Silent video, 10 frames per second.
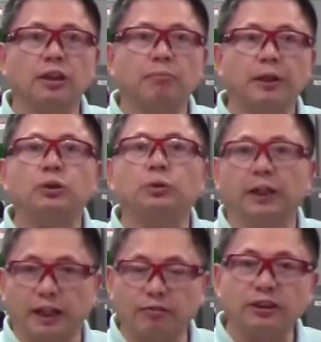Make sure
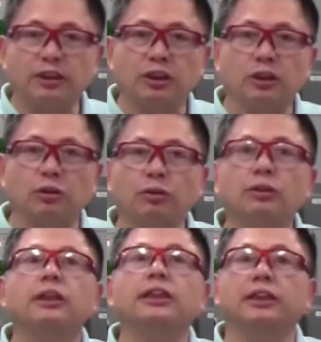everything is
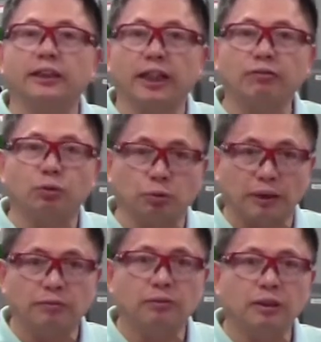good, is safe to
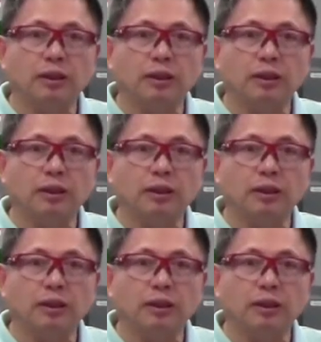run.